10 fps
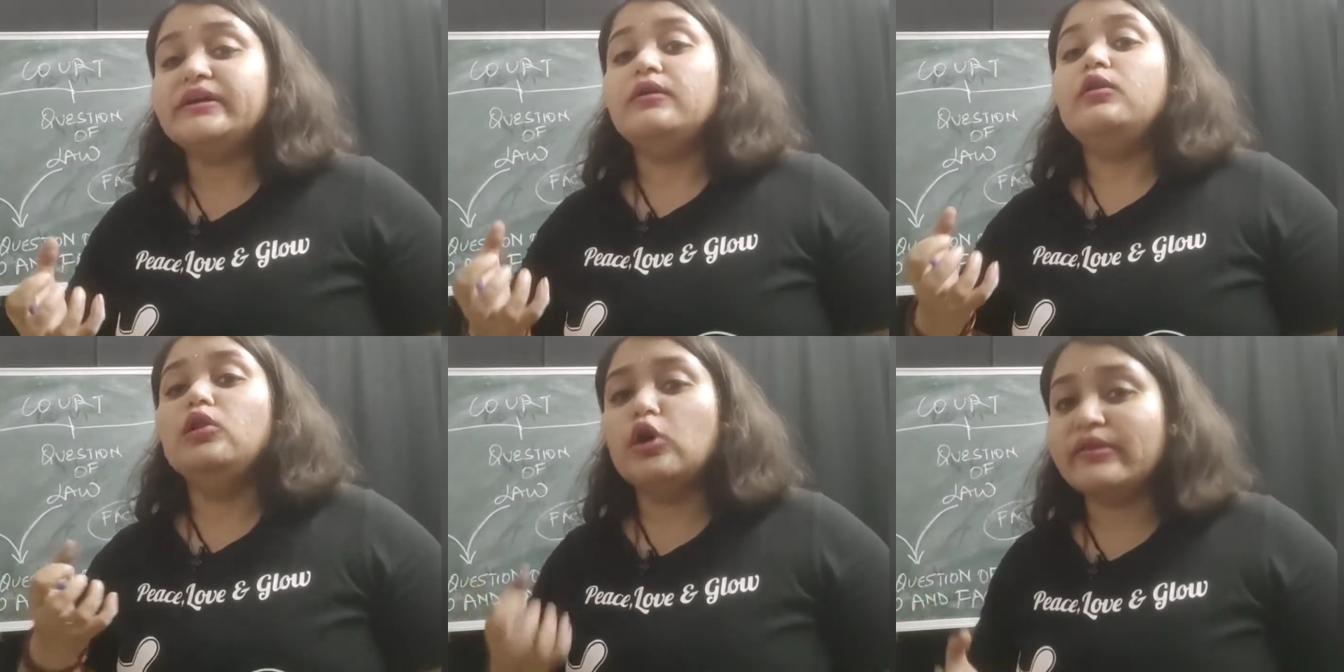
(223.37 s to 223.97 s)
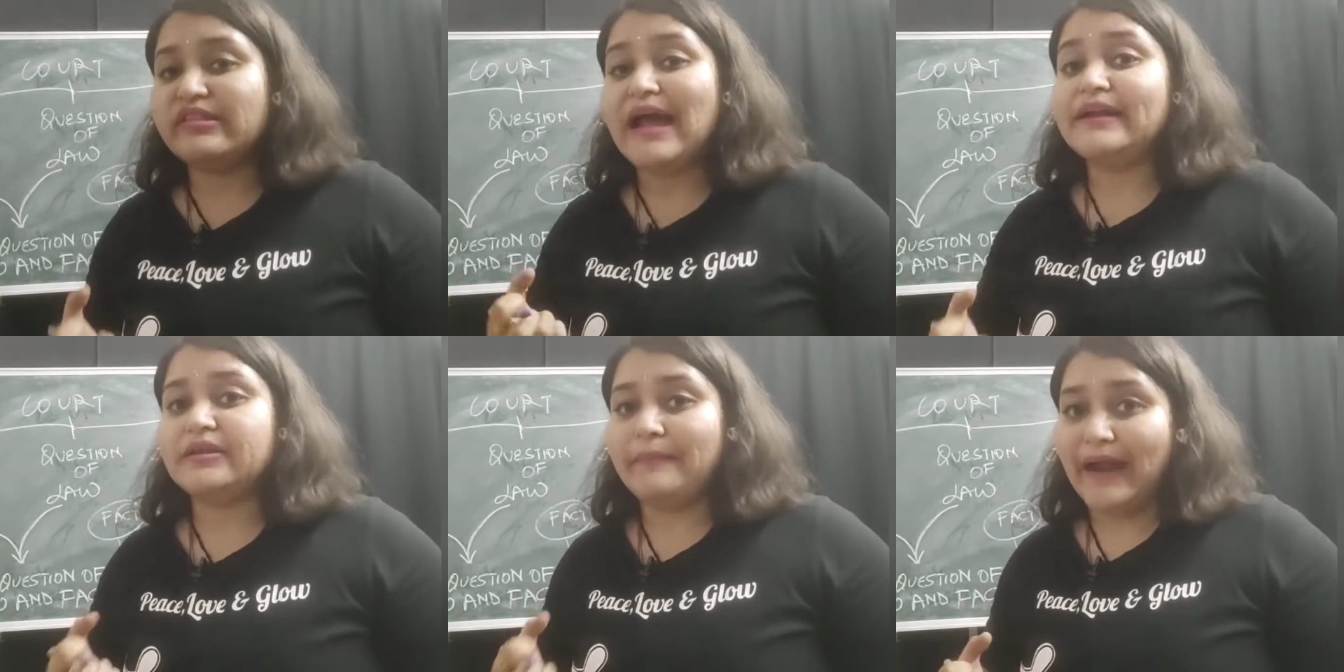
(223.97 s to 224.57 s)
looks
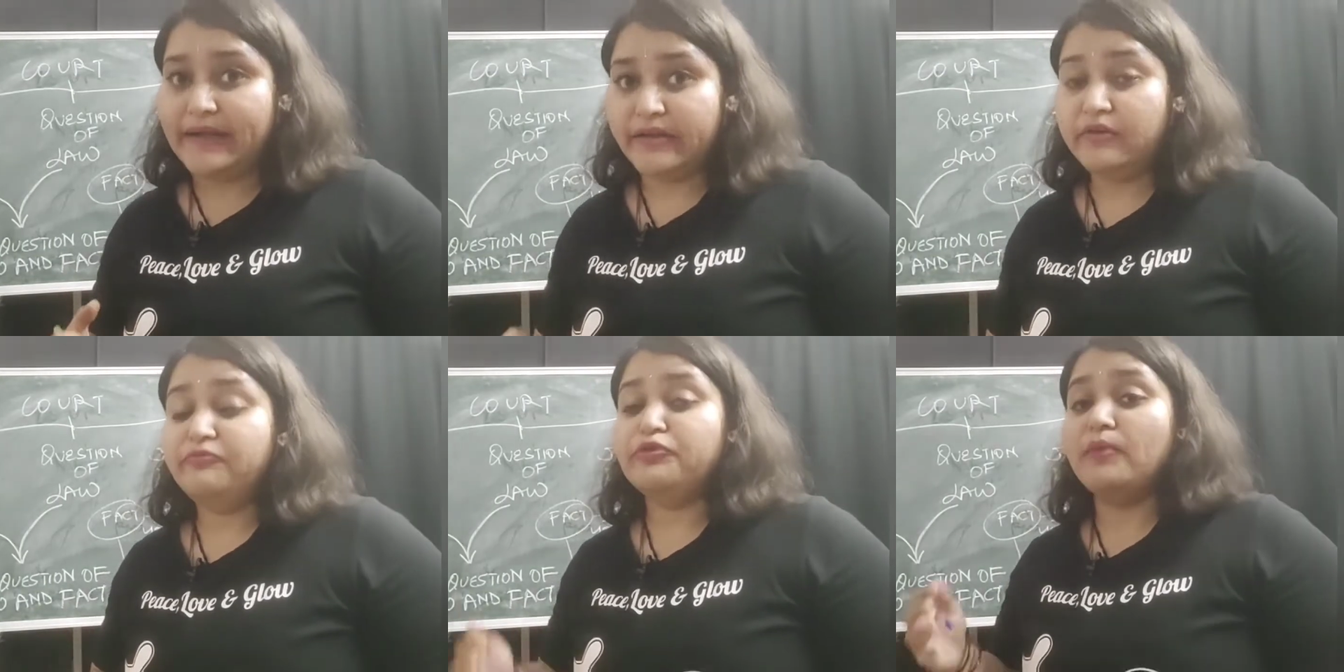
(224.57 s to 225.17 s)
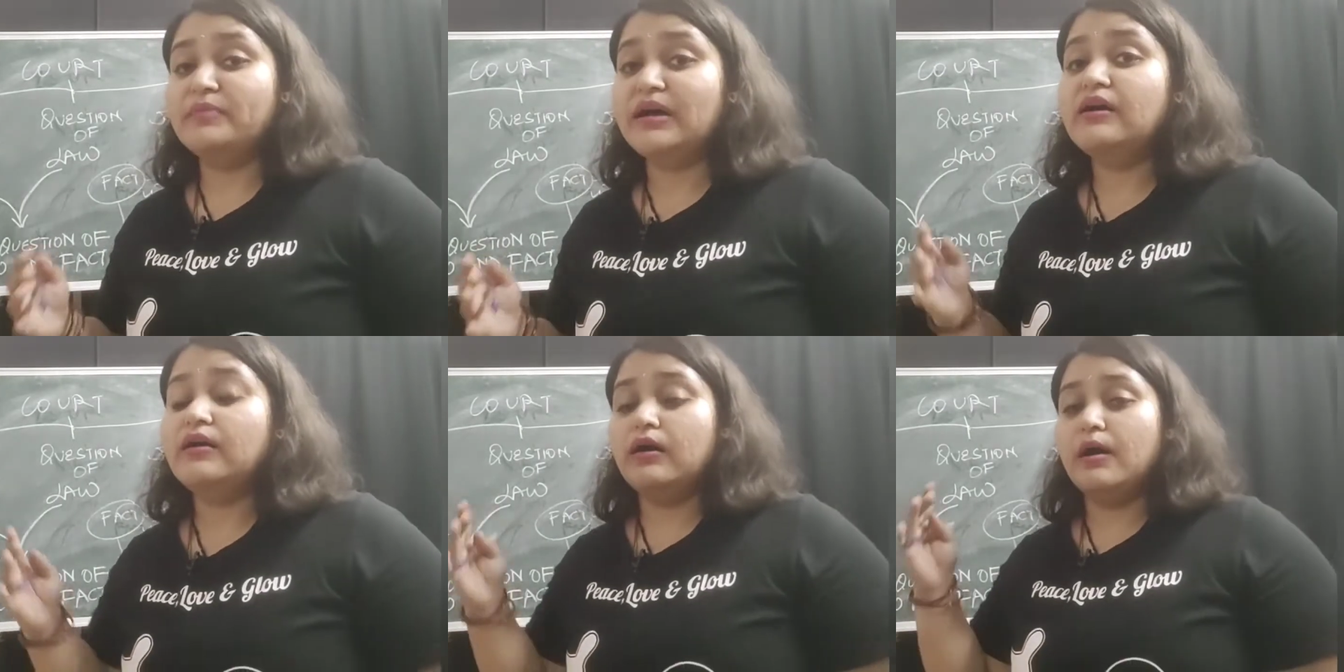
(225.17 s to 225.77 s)
at the matter from the
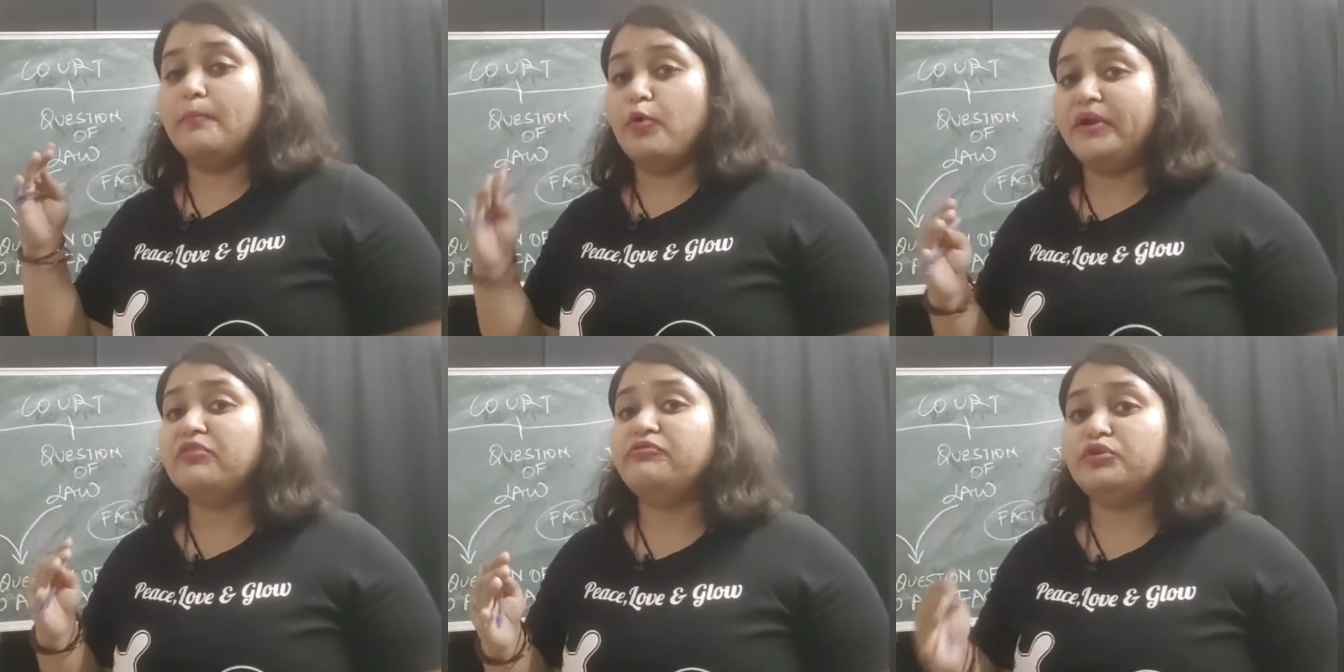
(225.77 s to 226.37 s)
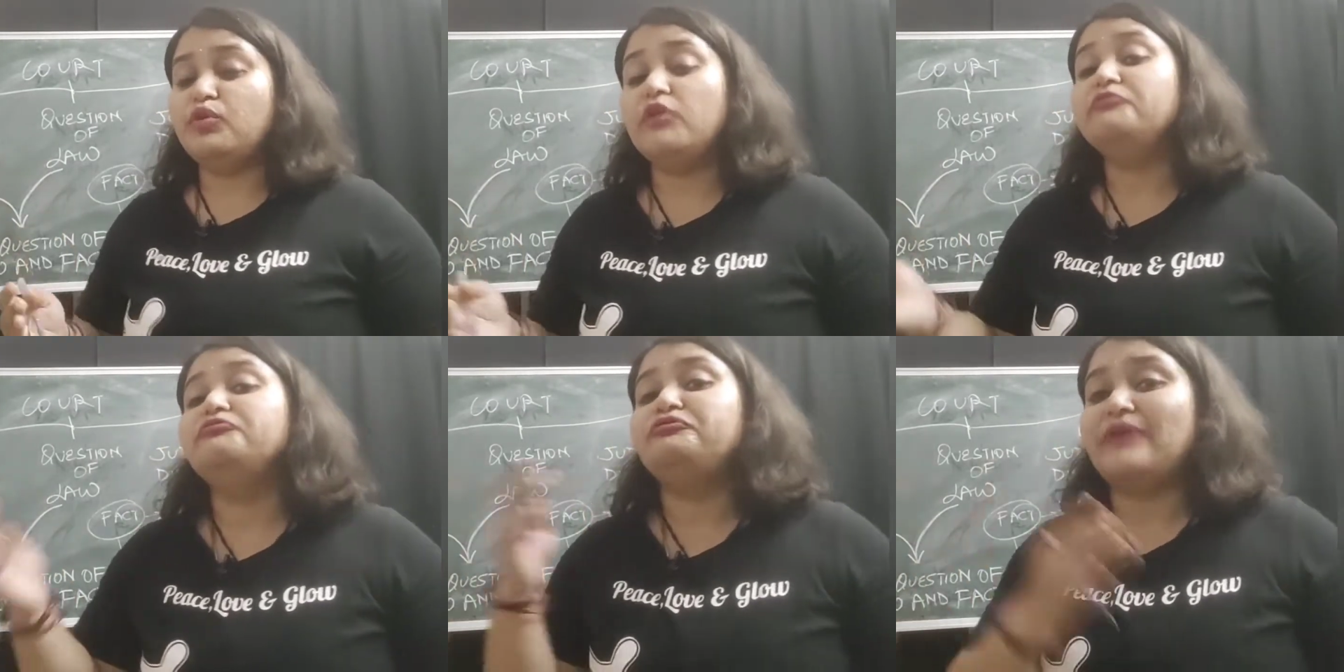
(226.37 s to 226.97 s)
point of view of
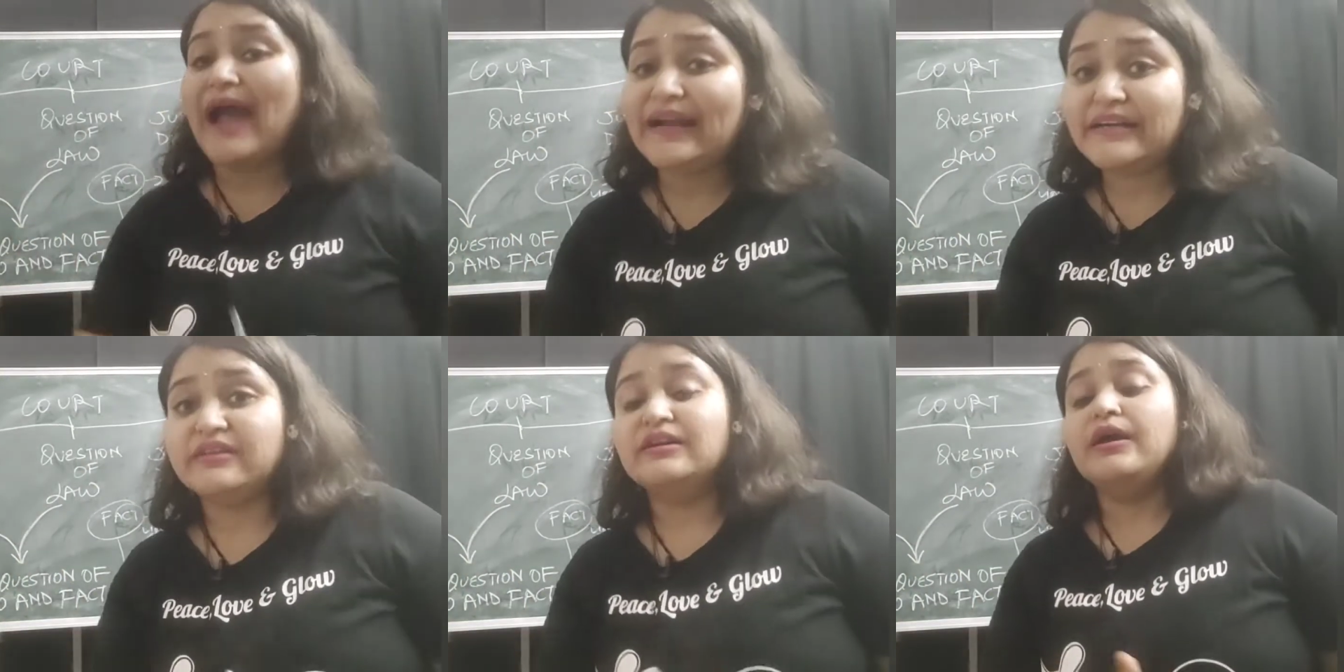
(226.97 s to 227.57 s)
fact,